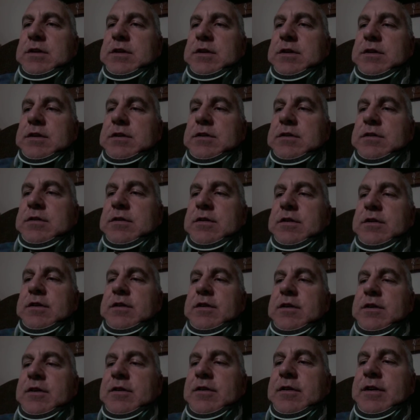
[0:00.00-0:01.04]
because
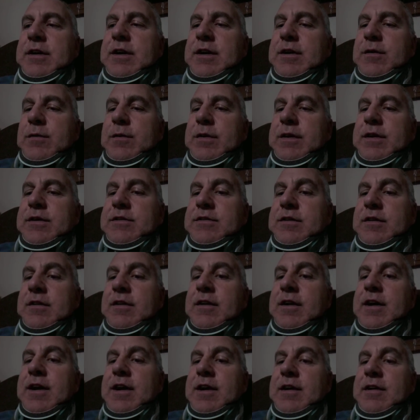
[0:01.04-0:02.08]
your head weighs a
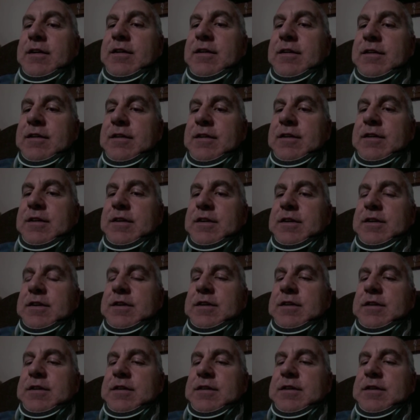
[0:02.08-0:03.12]
lot.
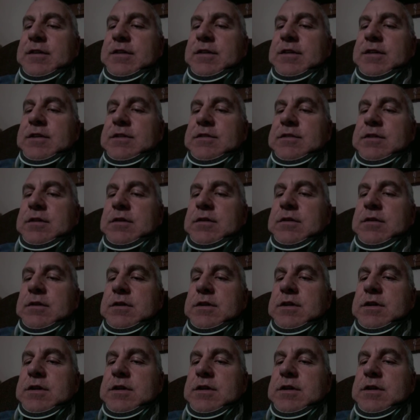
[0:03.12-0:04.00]
So,